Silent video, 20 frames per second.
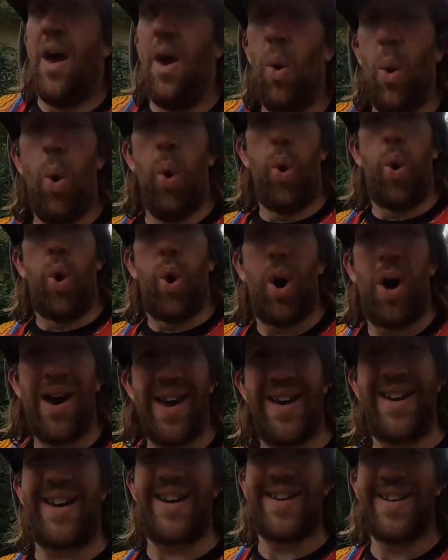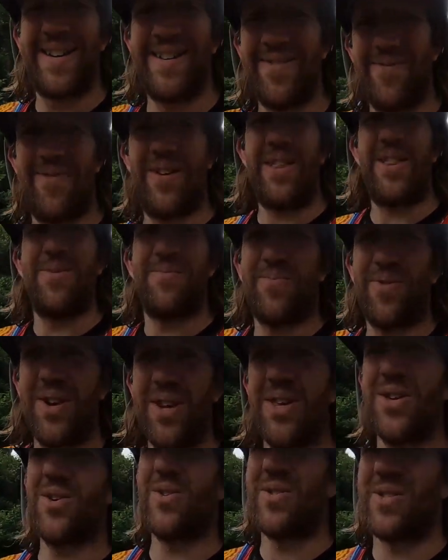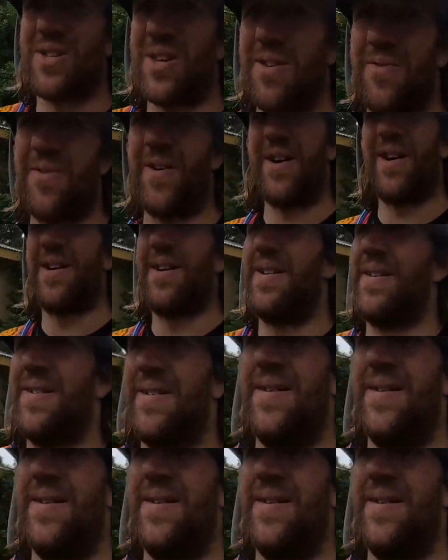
Whew, feeling pretty good so far.